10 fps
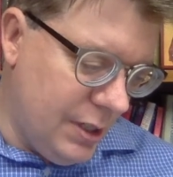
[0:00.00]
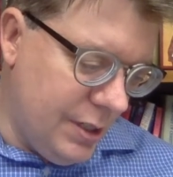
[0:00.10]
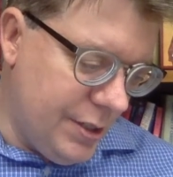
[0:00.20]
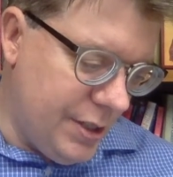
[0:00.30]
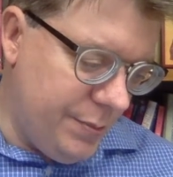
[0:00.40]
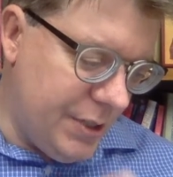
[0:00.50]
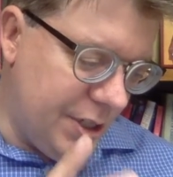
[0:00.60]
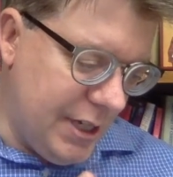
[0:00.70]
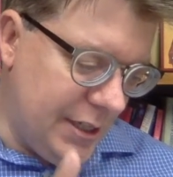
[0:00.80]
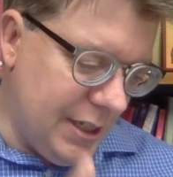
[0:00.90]
some
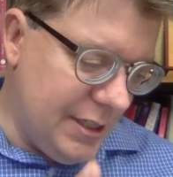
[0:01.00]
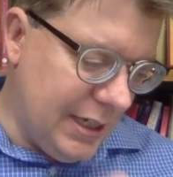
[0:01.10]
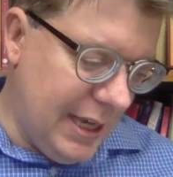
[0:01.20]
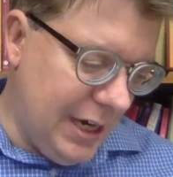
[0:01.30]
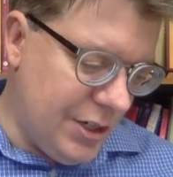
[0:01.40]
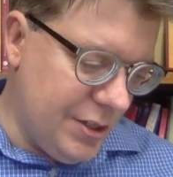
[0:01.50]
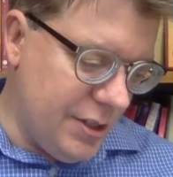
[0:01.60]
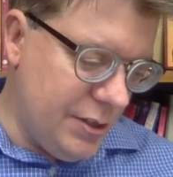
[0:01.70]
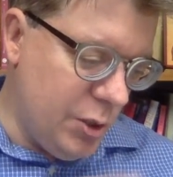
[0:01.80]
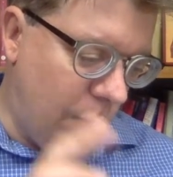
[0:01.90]
distinct indications
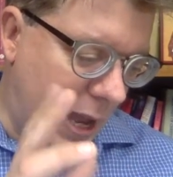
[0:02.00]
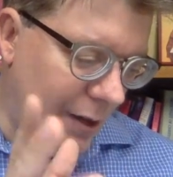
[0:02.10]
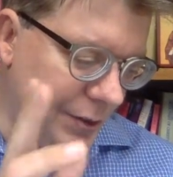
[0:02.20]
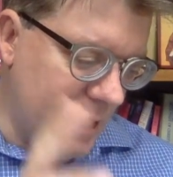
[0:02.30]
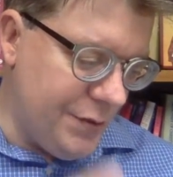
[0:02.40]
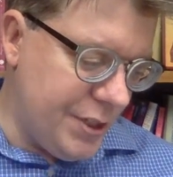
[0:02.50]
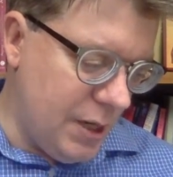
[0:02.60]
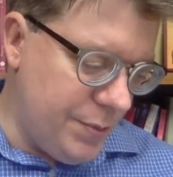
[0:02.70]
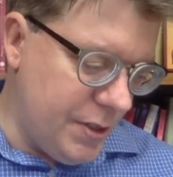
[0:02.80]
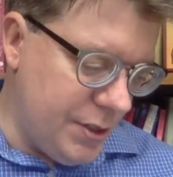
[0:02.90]
the duality of
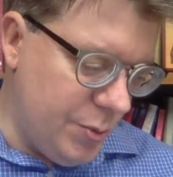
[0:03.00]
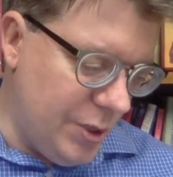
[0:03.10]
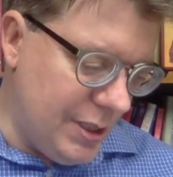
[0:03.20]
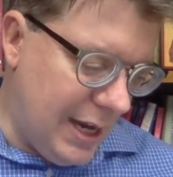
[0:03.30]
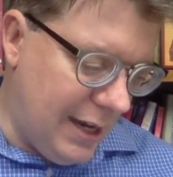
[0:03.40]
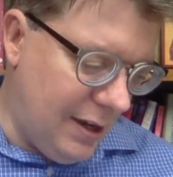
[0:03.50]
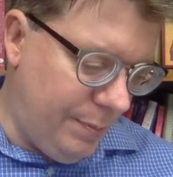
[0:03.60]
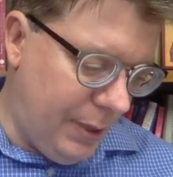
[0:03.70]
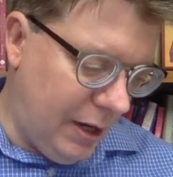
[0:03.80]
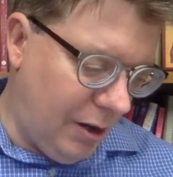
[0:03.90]
substance would not
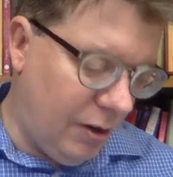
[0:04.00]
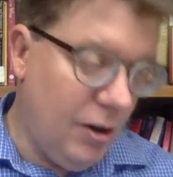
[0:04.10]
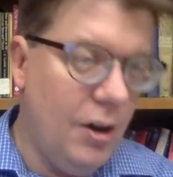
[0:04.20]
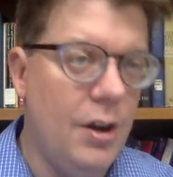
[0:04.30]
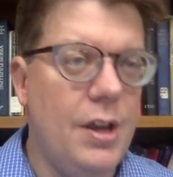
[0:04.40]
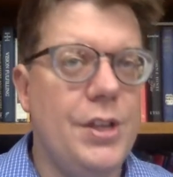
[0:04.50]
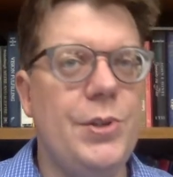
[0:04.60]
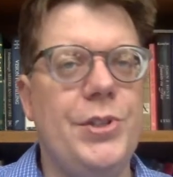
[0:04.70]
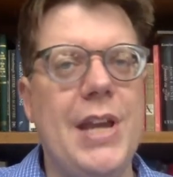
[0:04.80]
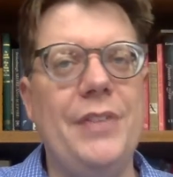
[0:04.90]
appear. So
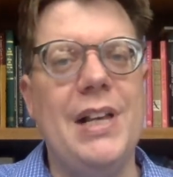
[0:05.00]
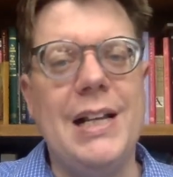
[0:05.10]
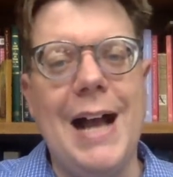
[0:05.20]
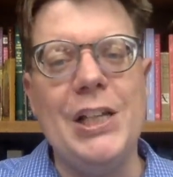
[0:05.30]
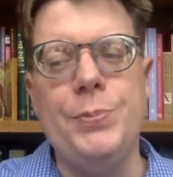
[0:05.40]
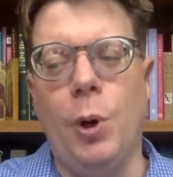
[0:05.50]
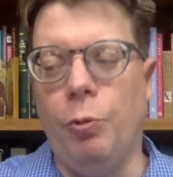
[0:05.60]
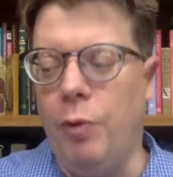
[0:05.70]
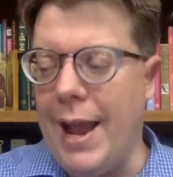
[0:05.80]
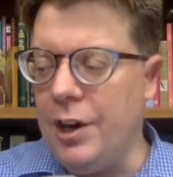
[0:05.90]
he's saying the gospel
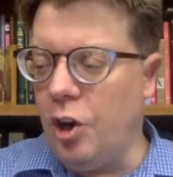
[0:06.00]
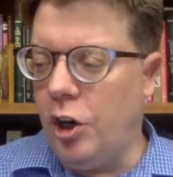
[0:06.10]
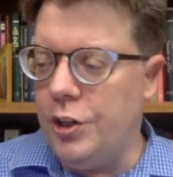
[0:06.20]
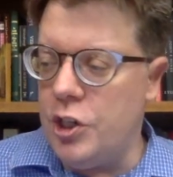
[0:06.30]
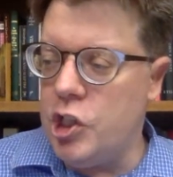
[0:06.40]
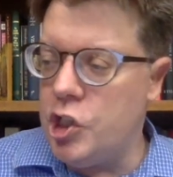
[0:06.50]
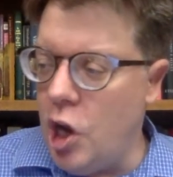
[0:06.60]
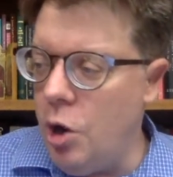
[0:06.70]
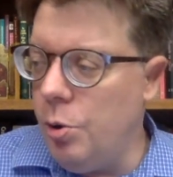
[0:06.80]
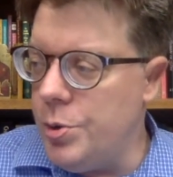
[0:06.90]
record
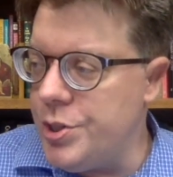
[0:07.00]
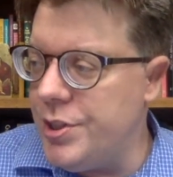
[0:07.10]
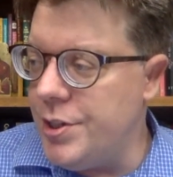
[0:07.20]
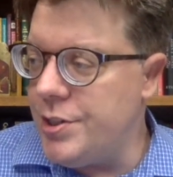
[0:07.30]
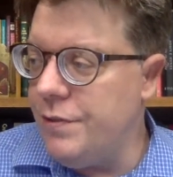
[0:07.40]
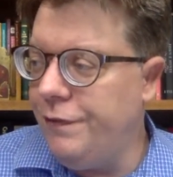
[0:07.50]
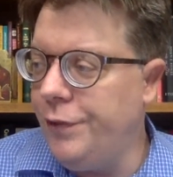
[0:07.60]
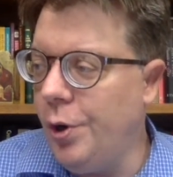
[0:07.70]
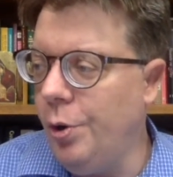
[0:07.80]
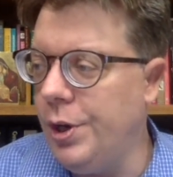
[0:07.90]
shows this
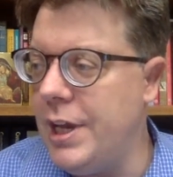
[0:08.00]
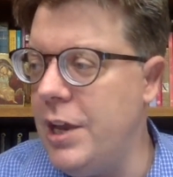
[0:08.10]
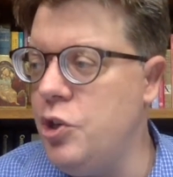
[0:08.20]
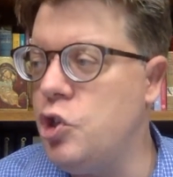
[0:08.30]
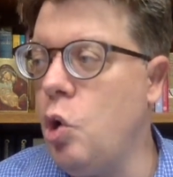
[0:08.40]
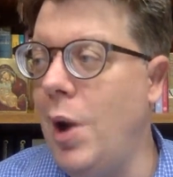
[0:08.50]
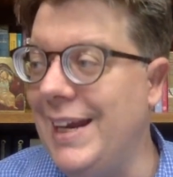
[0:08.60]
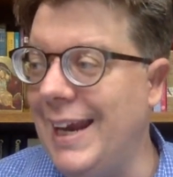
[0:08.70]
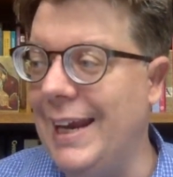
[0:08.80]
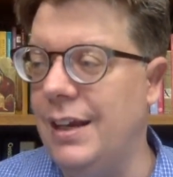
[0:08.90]
full
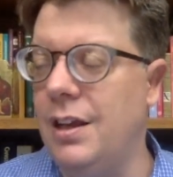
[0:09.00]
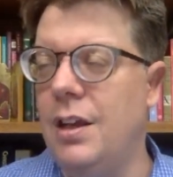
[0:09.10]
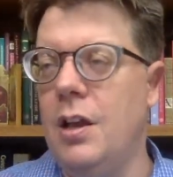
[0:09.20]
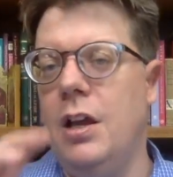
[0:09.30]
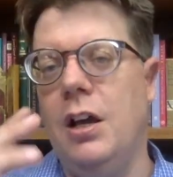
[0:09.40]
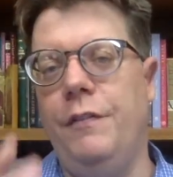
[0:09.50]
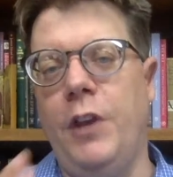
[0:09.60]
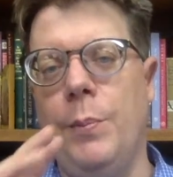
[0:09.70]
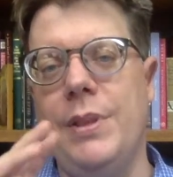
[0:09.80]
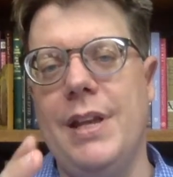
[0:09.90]
conjoining of
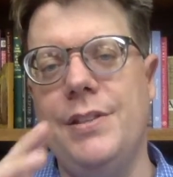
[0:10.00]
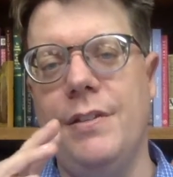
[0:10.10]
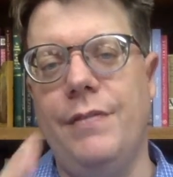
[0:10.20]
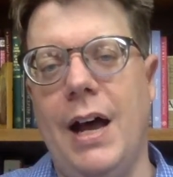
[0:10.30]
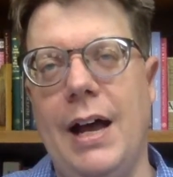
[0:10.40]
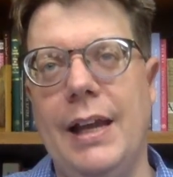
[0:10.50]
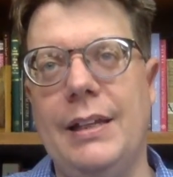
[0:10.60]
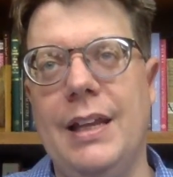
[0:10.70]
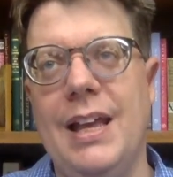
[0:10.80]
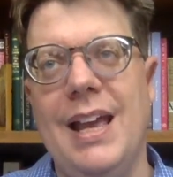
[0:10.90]
human and
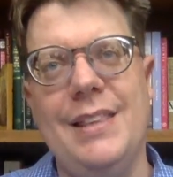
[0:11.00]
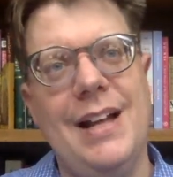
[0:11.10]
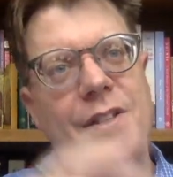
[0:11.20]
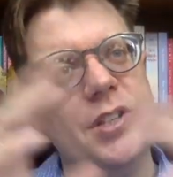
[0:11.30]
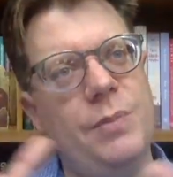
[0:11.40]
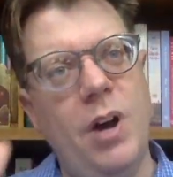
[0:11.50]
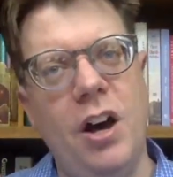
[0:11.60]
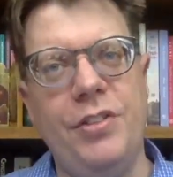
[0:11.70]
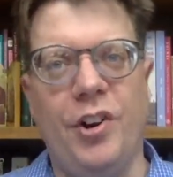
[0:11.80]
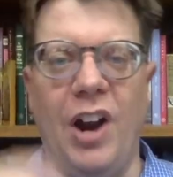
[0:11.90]
divine, and not some
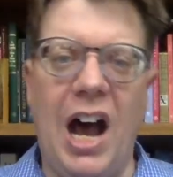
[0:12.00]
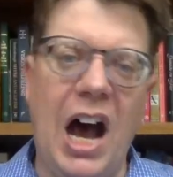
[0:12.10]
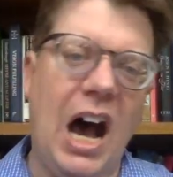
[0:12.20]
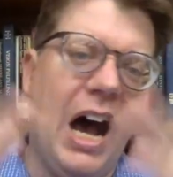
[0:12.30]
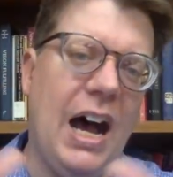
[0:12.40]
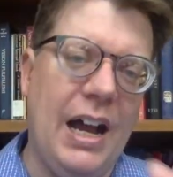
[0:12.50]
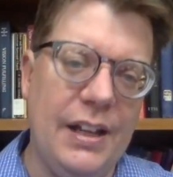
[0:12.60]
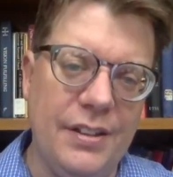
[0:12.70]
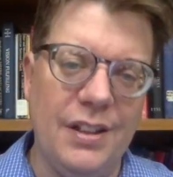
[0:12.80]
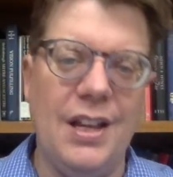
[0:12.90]
other
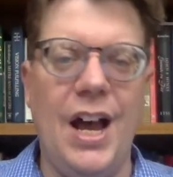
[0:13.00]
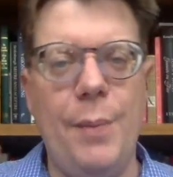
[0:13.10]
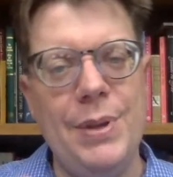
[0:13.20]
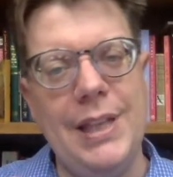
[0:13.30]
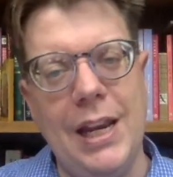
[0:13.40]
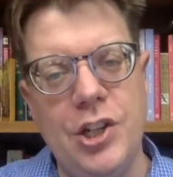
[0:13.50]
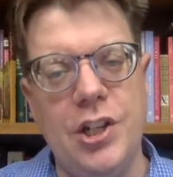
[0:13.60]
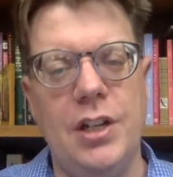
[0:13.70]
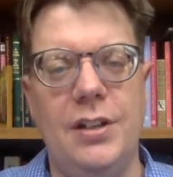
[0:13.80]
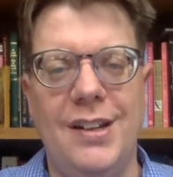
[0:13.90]
odd
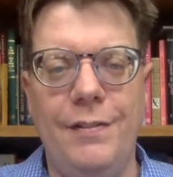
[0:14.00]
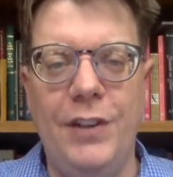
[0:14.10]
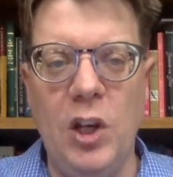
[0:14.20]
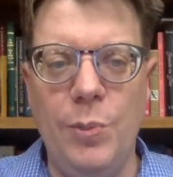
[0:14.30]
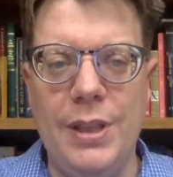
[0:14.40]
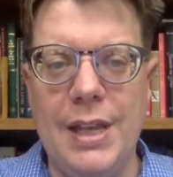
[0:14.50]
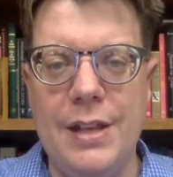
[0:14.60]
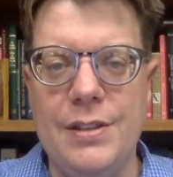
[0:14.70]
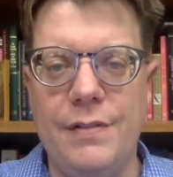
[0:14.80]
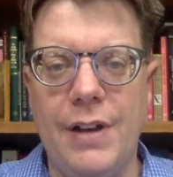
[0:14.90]
combination of human
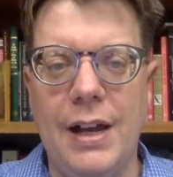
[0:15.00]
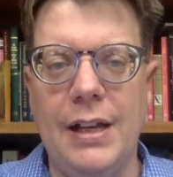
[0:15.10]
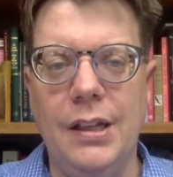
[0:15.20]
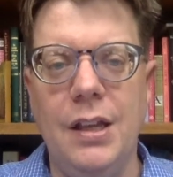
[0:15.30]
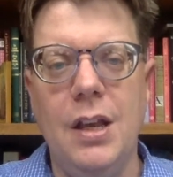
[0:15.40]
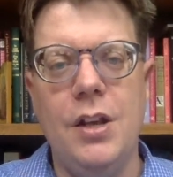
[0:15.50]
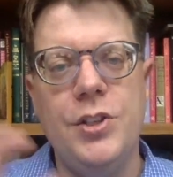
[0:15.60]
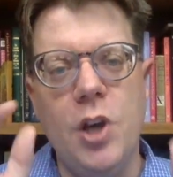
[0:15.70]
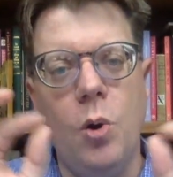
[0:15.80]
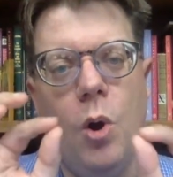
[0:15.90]
and divine.
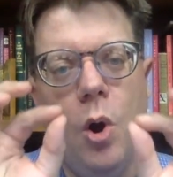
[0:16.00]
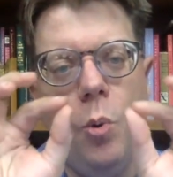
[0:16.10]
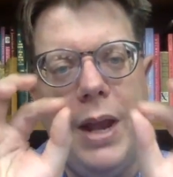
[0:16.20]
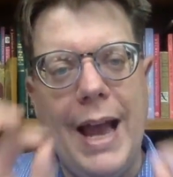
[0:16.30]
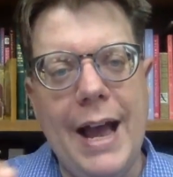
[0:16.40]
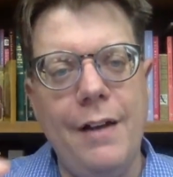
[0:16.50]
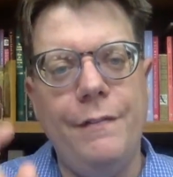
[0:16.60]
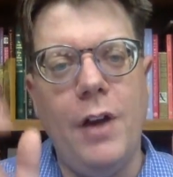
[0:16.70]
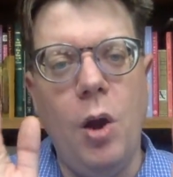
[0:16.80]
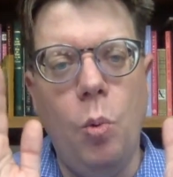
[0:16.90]
So we
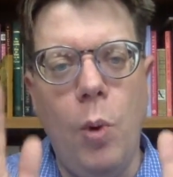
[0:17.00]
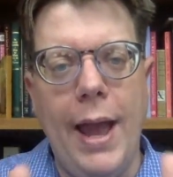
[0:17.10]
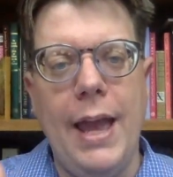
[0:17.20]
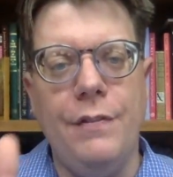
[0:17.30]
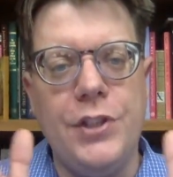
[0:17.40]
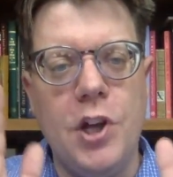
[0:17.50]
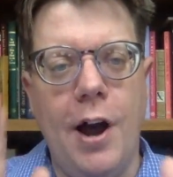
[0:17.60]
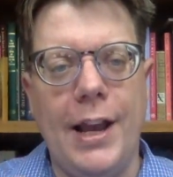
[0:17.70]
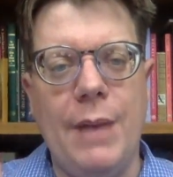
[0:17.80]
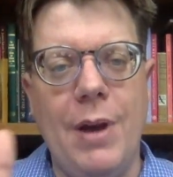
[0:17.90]
have a way of
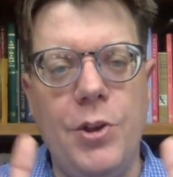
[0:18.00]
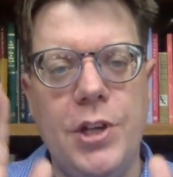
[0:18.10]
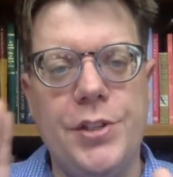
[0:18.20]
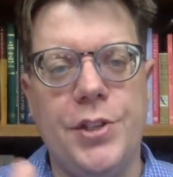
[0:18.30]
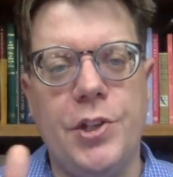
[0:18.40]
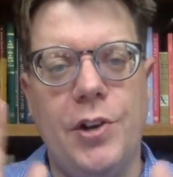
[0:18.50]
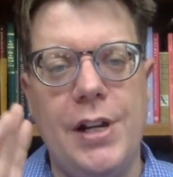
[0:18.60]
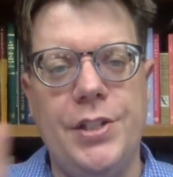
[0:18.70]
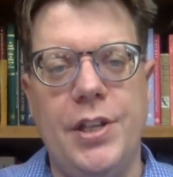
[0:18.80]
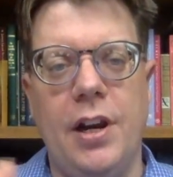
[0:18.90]
talking about Jesus
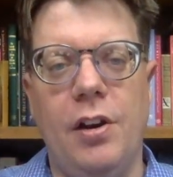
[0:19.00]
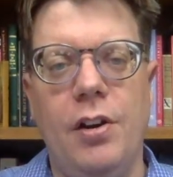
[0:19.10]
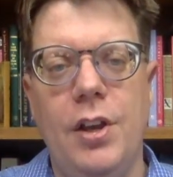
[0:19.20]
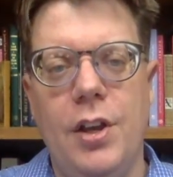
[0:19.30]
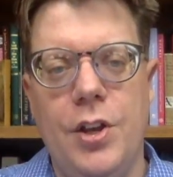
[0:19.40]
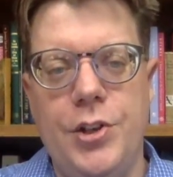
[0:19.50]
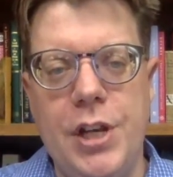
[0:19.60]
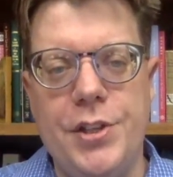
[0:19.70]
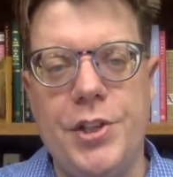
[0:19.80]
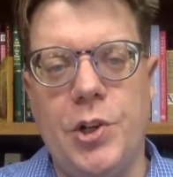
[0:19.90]
Christ here.
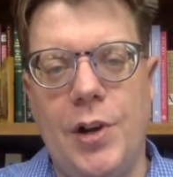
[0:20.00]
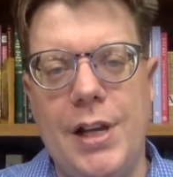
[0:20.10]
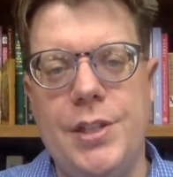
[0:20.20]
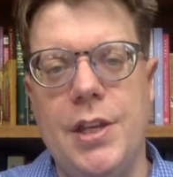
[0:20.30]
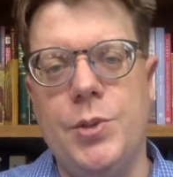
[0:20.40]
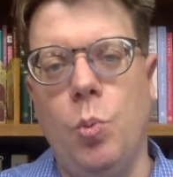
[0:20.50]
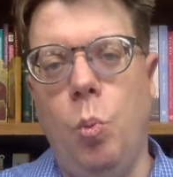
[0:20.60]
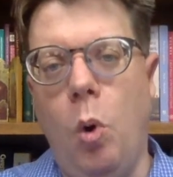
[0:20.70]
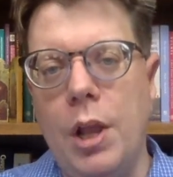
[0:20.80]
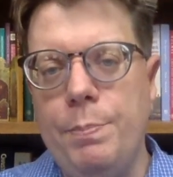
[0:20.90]
Jesus Christ is
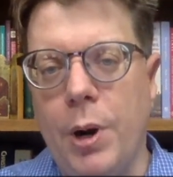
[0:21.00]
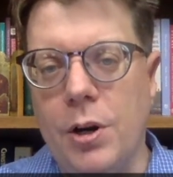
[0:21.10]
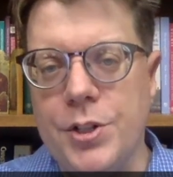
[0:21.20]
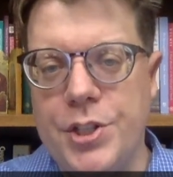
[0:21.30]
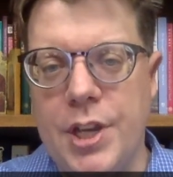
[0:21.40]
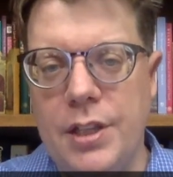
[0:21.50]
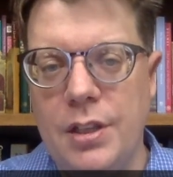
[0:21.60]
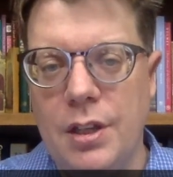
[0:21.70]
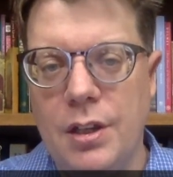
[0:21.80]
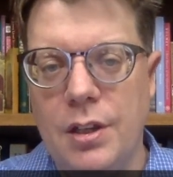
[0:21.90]
one person